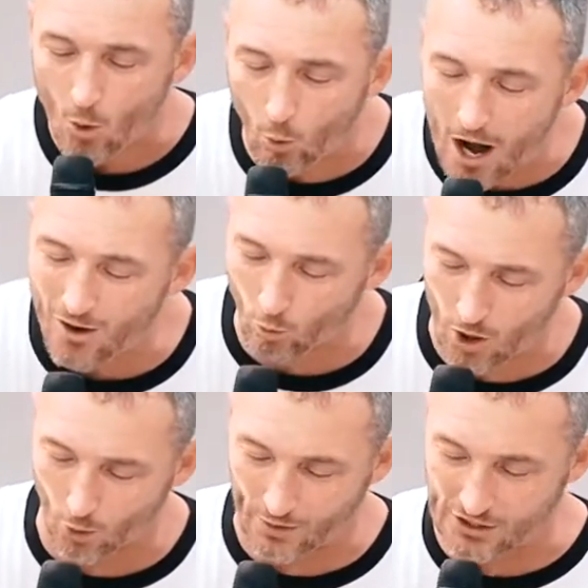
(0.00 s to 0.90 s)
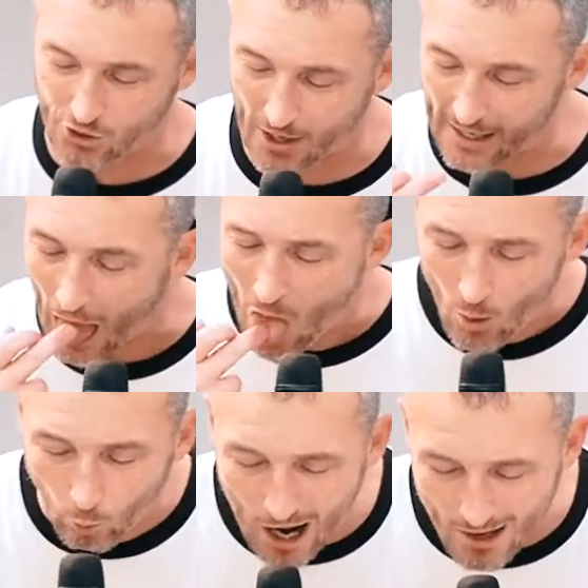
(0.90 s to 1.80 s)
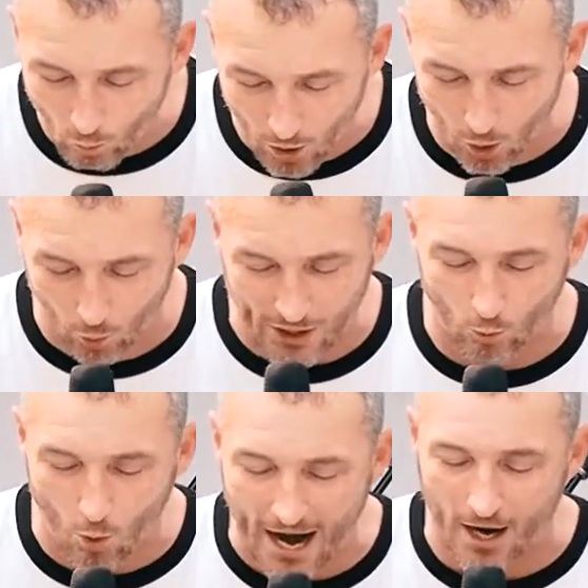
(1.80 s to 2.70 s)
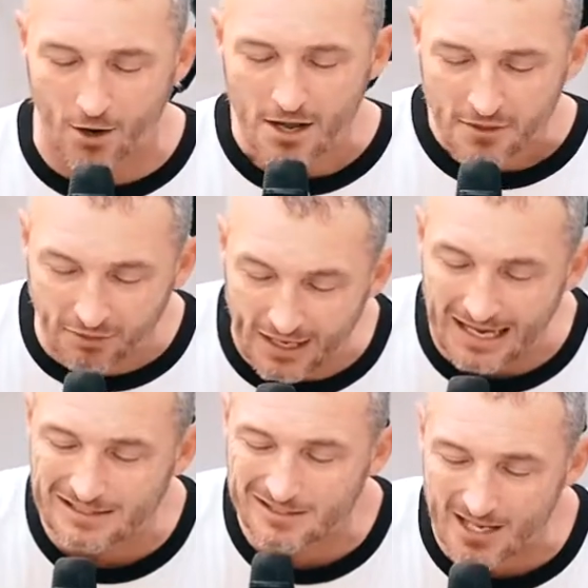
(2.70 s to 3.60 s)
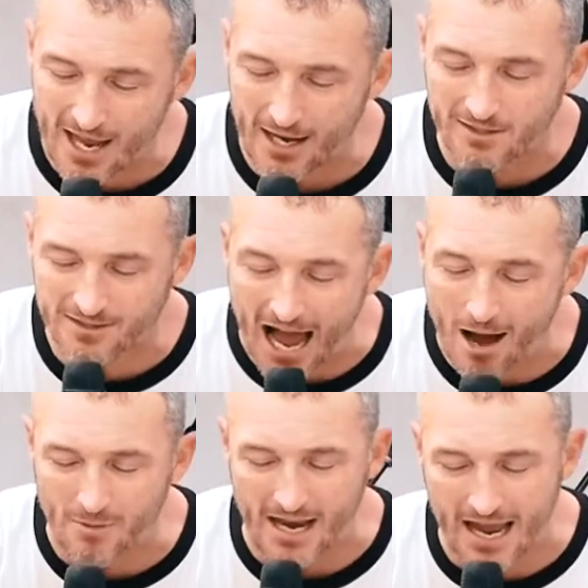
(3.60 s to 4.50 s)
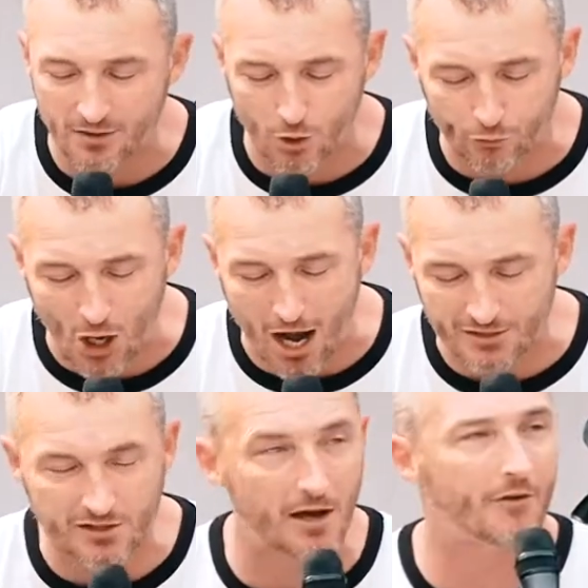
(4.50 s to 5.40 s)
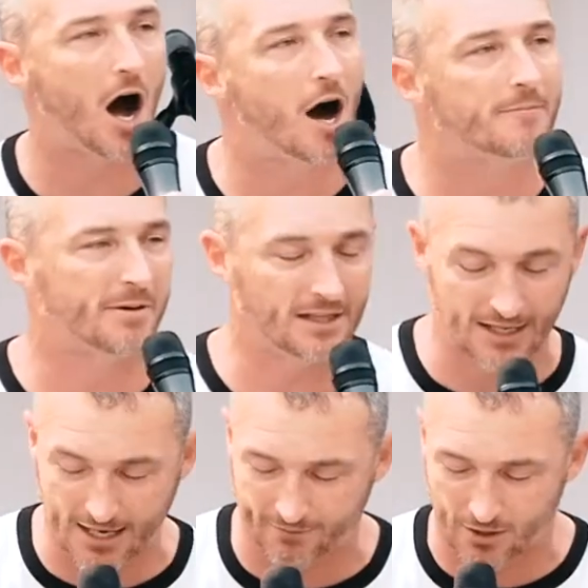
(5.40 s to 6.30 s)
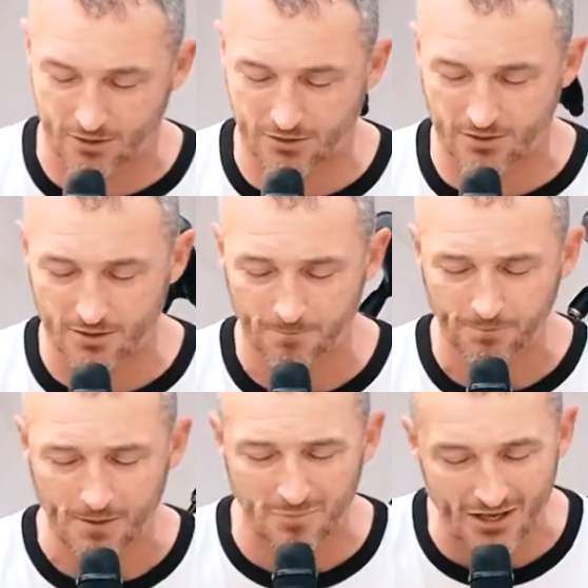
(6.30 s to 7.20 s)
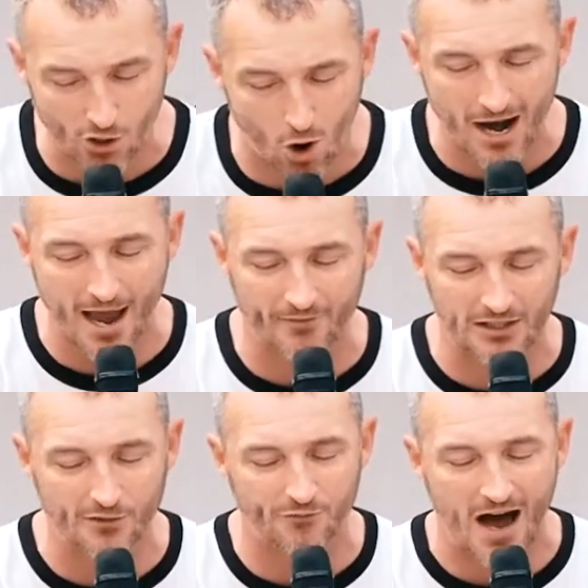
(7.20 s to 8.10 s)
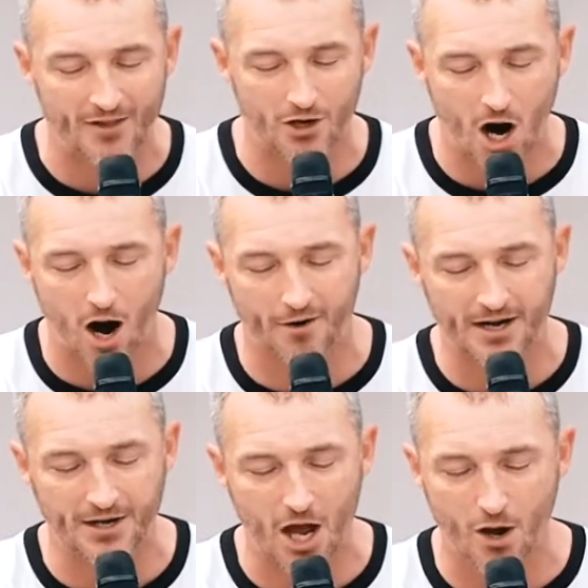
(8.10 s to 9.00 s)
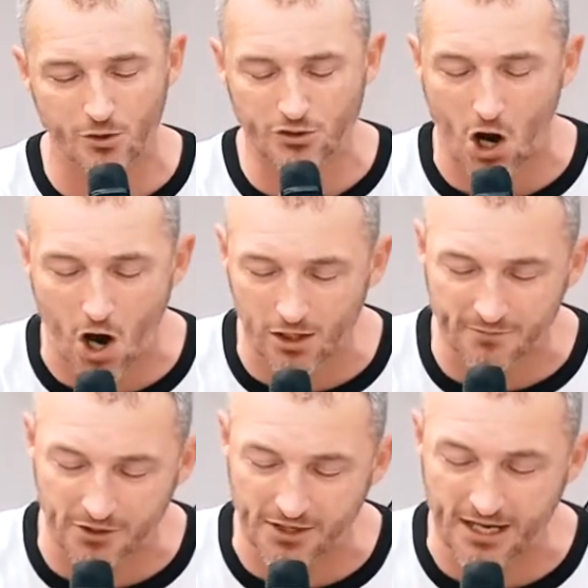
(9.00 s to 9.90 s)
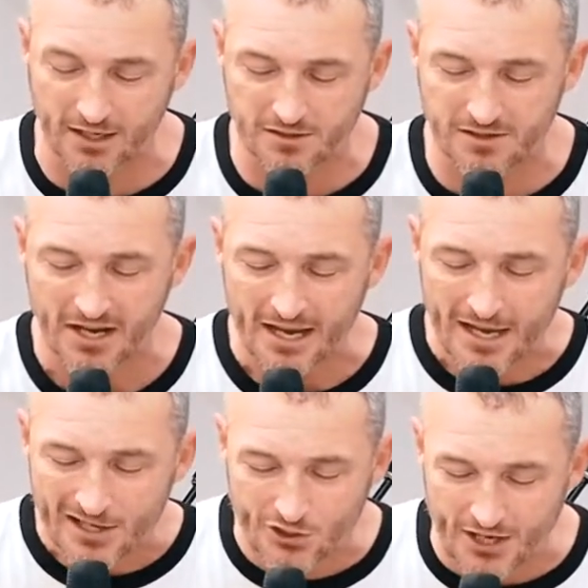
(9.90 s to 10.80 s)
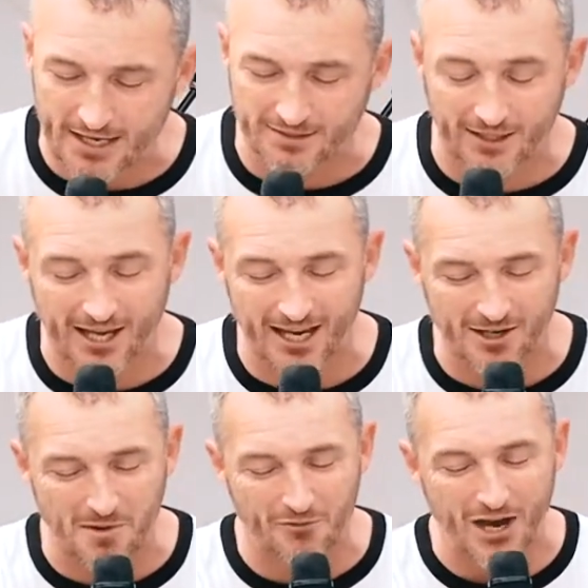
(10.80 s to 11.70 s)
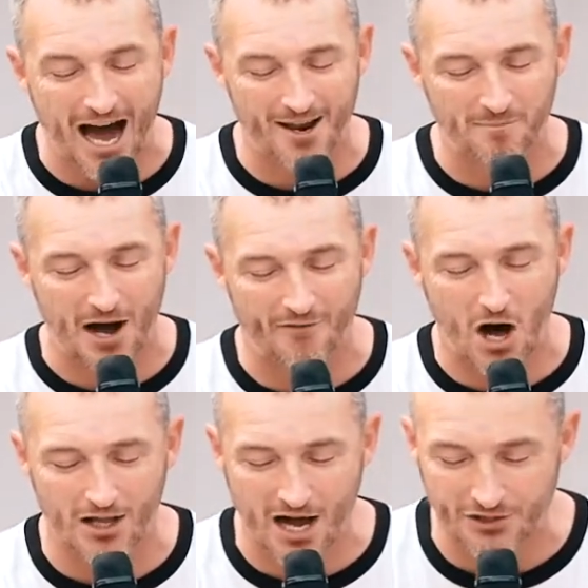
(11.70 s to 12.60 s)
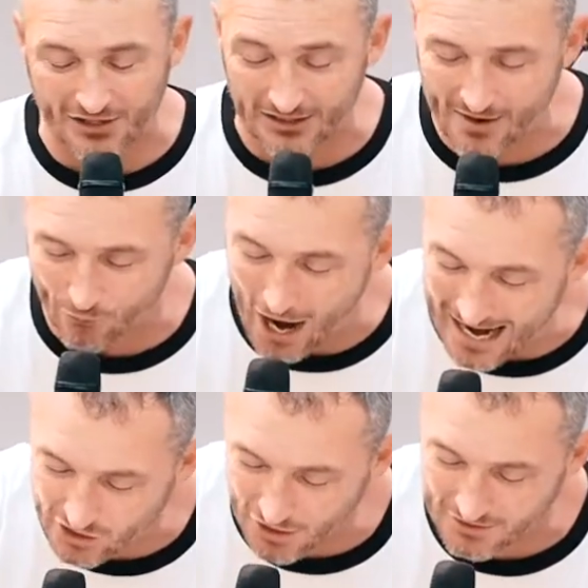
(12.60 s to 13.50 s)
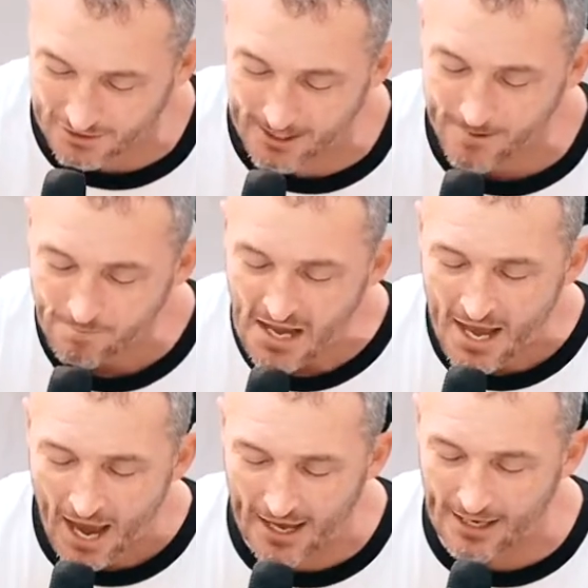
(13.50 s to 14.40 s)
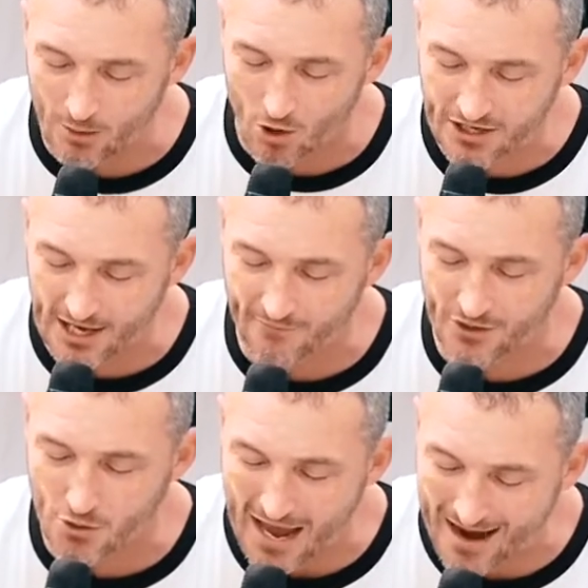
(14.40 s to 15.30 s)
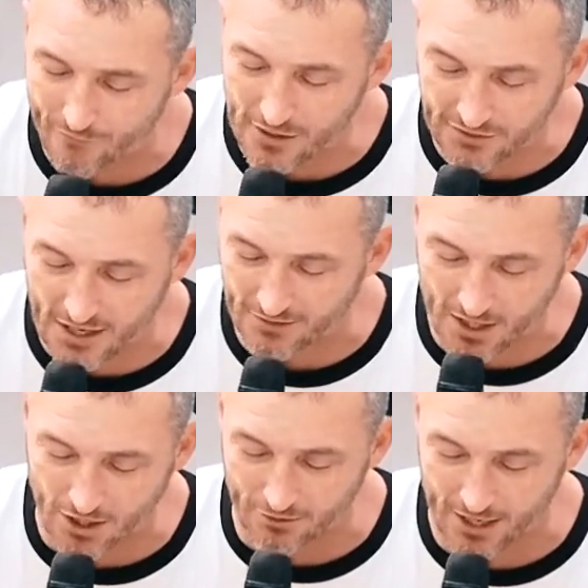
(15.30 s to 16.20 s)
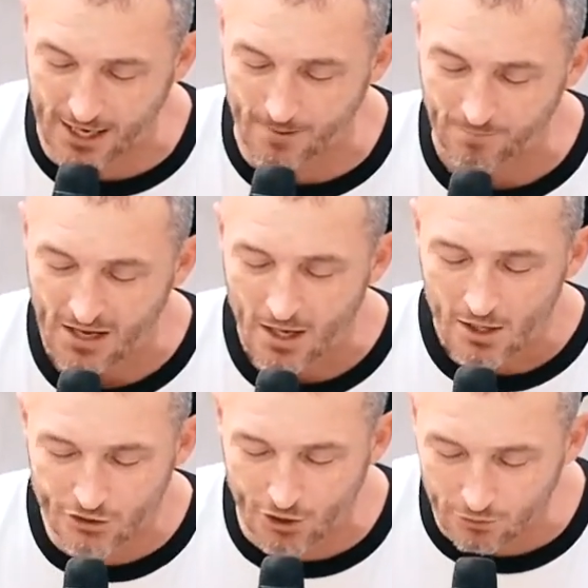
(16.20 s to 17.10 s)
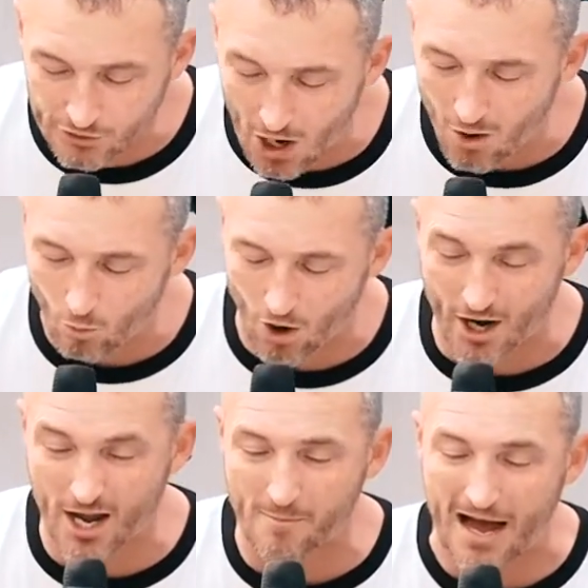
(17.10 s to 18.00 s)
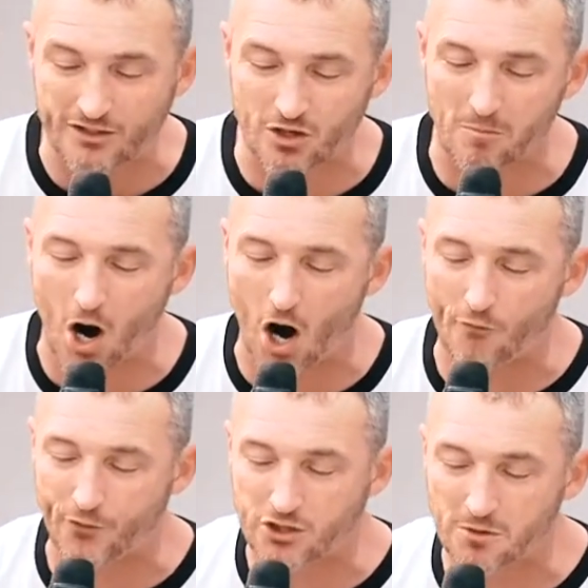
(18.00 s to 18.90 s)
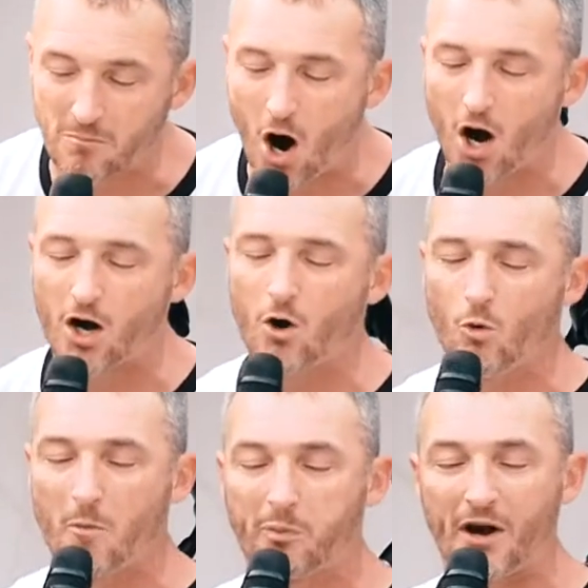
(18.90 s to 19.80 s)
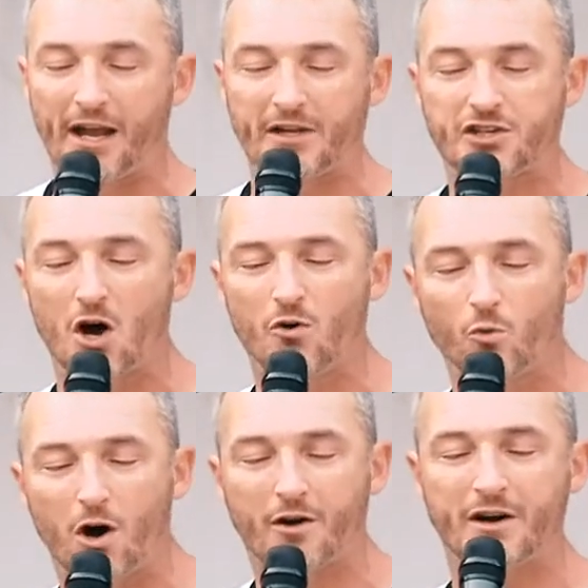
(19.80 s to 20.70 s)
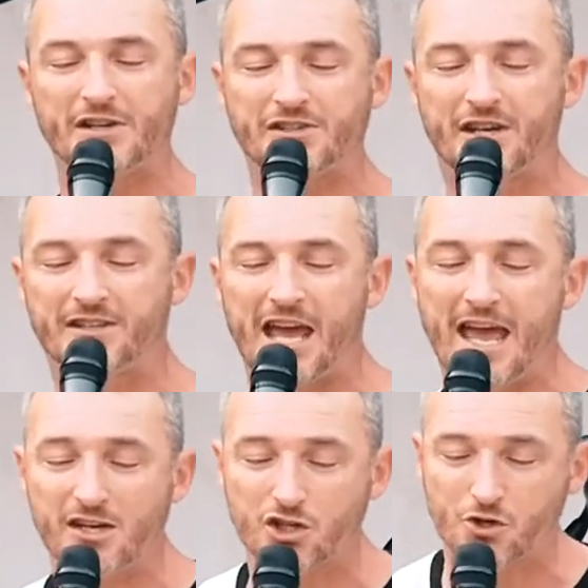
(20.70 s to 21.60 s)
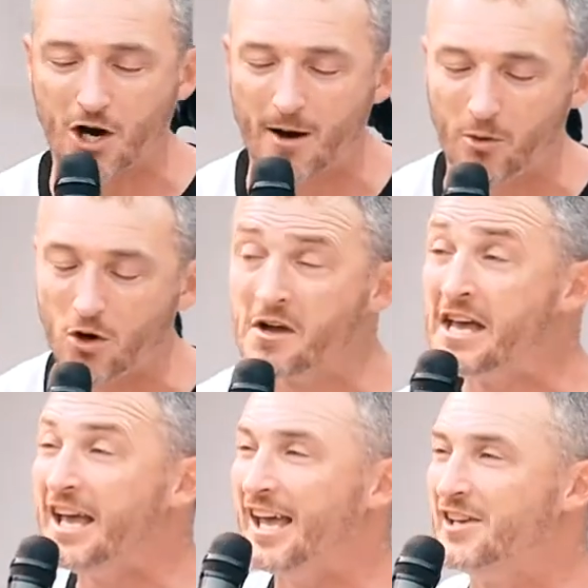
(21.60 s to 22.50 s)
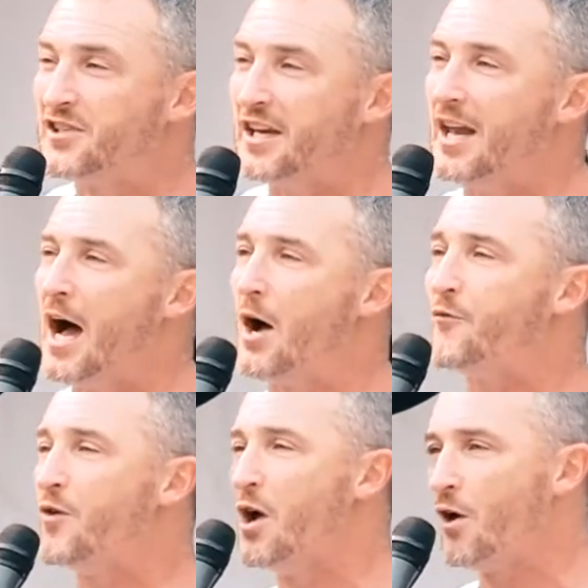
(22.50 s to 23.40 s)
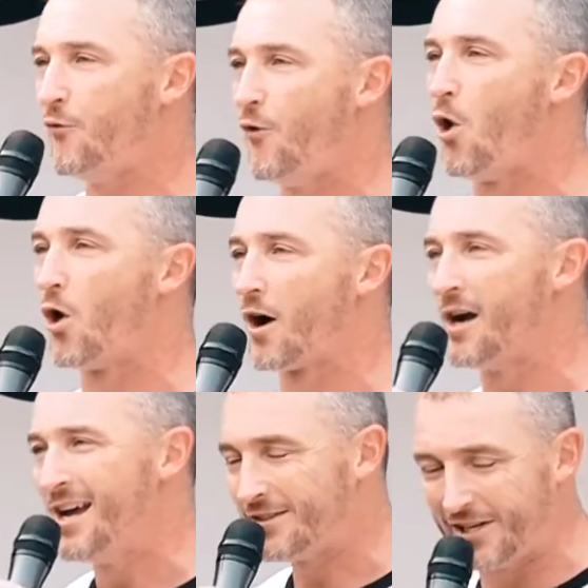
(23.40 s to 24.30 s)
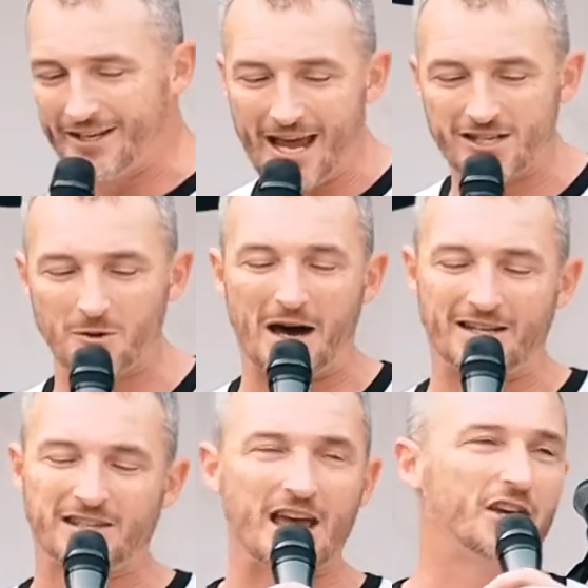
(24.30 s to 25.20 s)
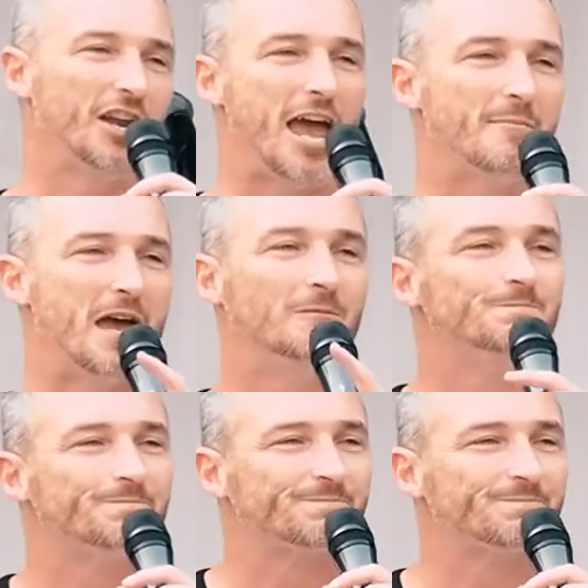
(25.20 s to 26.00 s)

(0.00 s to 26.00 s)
What will we drink? What will we wear? These things dominate the thoughts of unbelievers. But your heavenly Father already knows all of your needs. Seek the kingdom of God above all else and live righteously, and He will give you everything that you need. So don't worry about tomorrow, for tomorrow will bring its own worries. Today's trouble is enough for today. Somebody say a good amen.